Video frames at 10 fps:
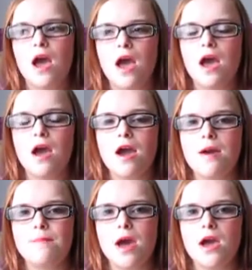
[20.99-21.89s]

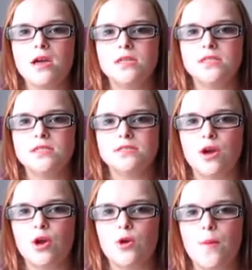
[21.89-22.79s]
Woo!
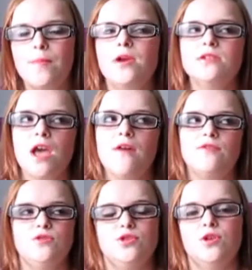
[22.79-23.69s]
So because I have a
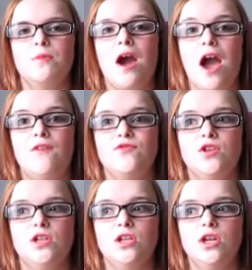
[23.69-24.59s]
new job, I
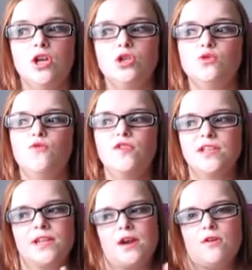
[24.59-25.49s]
haven't sort of
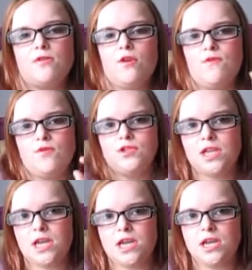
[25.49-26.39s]
figured out a
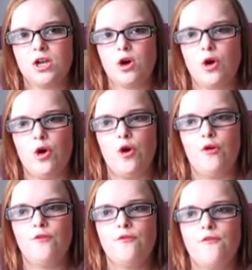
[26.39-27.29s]
routine of